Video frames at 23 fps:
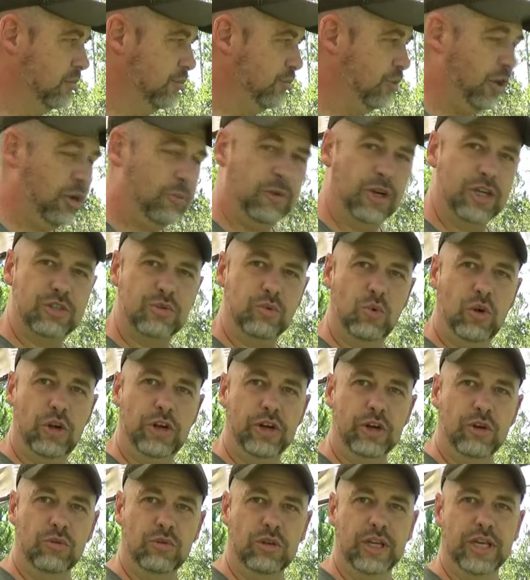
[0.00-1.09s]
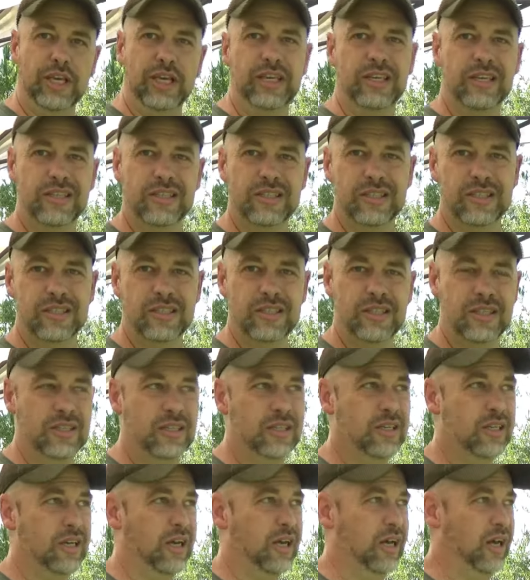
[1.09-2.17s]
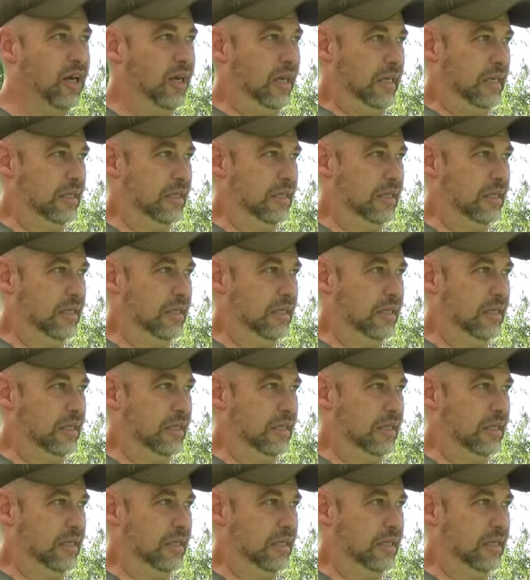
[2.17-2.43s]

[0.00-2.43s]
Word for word: pretty much one and only, uh,